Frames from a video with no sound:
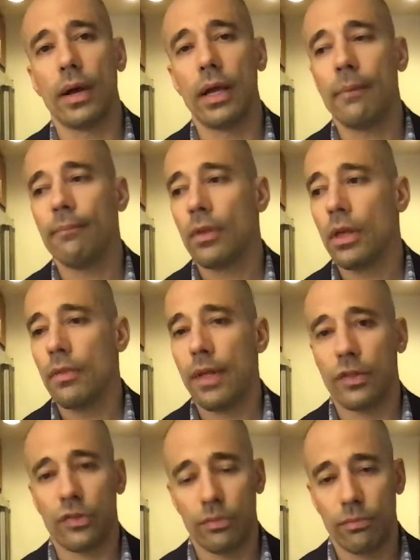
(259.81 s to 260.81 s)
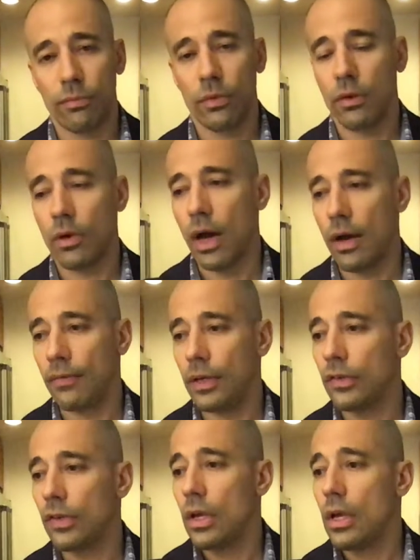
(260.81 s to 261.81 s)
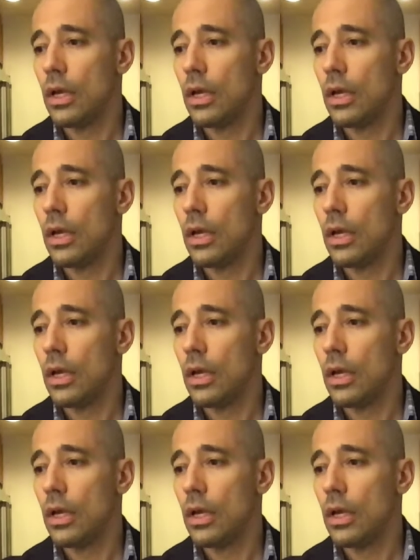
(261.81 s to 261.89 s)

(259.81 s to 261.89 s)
right? That's obvious.